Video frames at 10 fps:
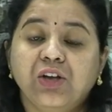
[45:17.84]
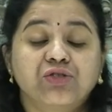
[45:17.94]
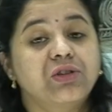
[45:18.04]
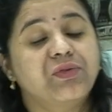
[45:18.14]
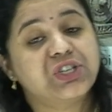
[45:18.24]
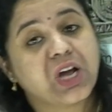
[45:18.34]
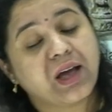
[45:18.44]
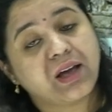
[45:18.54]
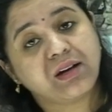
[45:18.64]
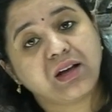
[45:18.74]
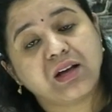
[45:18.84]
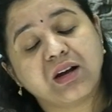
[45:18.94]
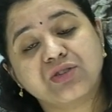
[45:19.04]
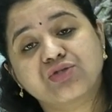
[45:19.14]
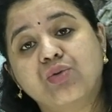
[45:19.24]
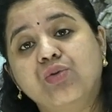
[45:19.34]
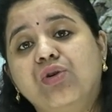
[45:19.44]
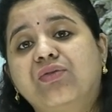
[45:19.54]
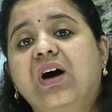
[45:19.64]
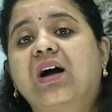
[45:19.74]
So the Vijayanagara school
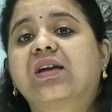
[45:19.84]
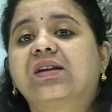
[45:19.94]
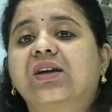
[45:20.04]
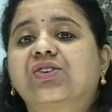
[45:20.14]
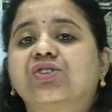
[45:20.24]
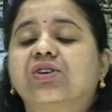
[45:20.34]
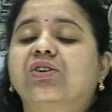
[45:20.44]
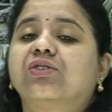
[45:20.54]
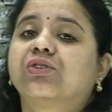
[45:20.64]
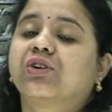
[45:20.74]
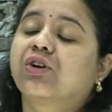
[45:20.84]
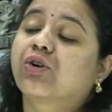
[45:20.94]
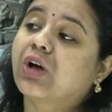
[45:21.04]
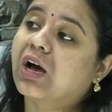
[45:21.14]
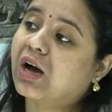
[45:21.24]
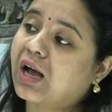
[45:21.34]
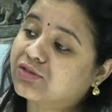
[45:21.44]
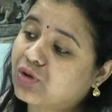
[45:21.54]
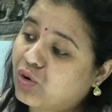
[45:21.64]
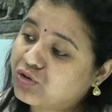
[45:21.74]
of architecture
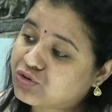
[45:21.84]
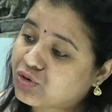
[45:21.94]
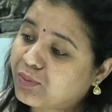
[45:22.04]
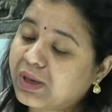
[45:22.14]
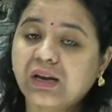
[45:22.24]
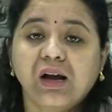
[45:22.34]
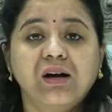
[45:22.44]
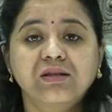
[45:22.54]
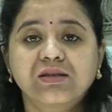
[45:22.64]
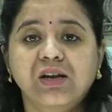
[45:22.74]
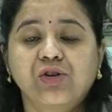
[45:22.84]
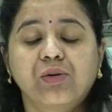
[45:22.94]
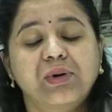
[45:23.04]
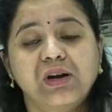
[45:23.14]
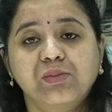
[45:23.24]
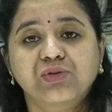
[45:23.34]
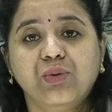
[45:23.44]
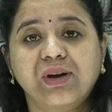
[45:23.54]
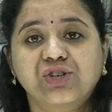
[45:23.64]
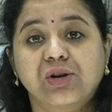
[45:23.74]
has also been asked in your prelims
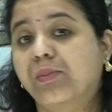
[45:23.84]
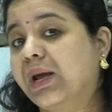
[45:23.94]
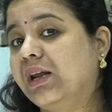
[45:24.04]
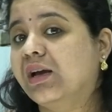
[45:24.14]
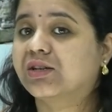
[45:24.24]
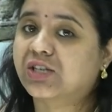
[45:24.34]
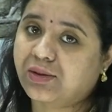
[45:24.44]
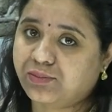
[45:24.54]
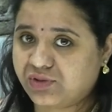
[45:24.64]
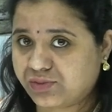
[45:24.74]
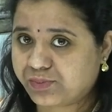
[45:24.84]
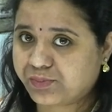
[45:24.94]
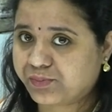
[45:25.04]
question many a times.